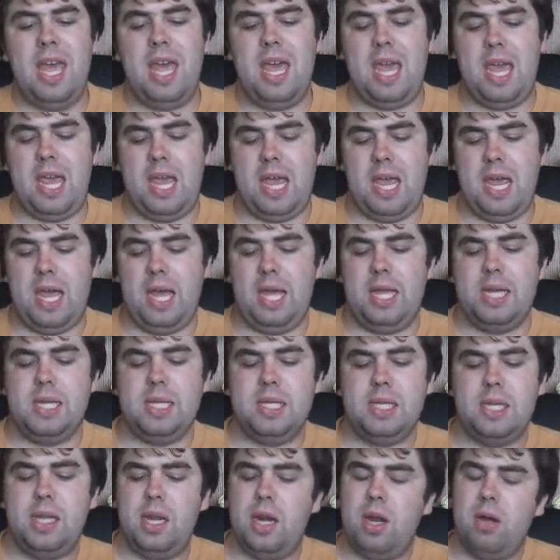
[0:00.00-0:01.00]

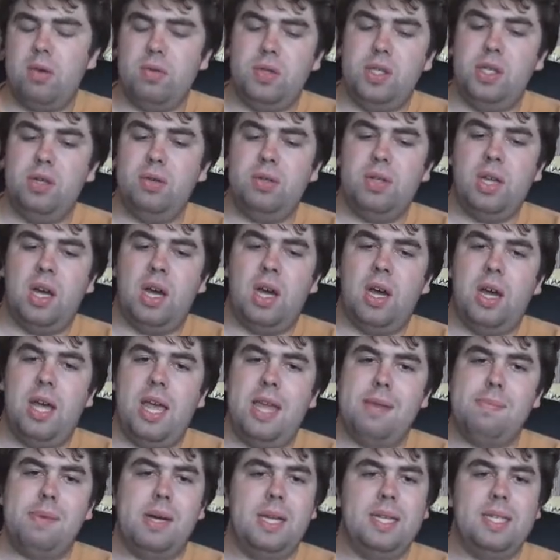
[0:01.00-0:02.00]
And, you know, Utah
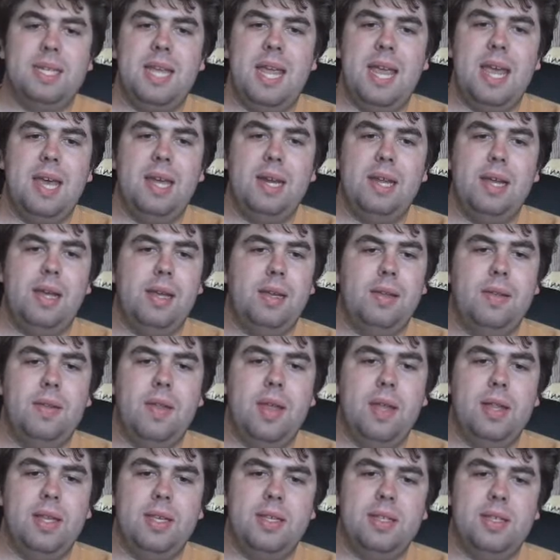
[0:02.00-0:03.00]
and Montana,
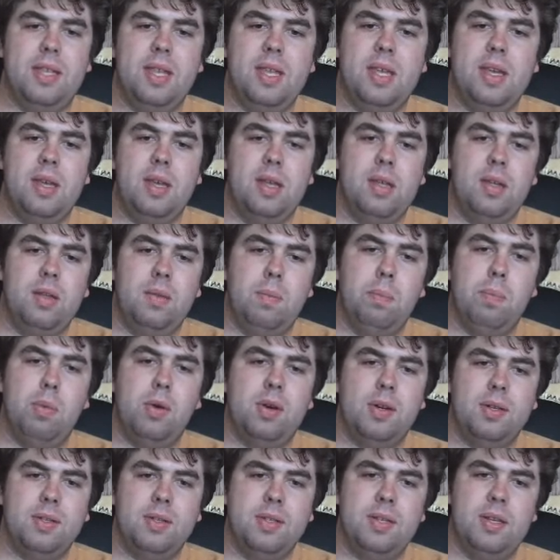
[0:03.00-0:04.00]
at least the
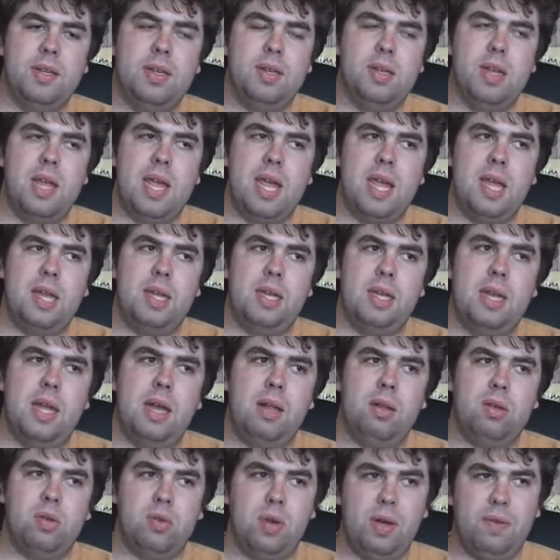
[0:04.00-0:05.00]
Morrison and
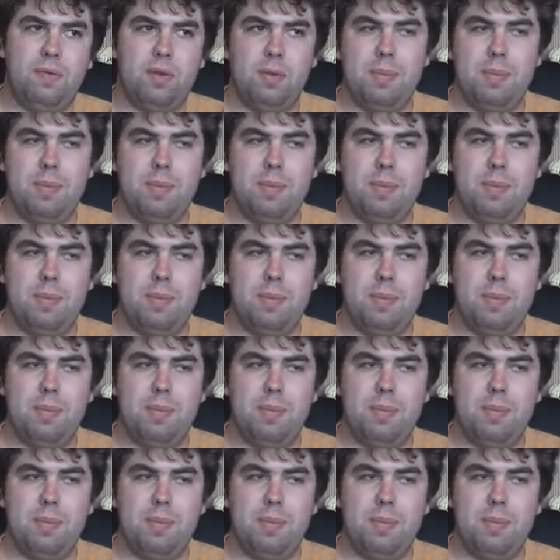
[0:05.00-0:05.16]
Hell Creek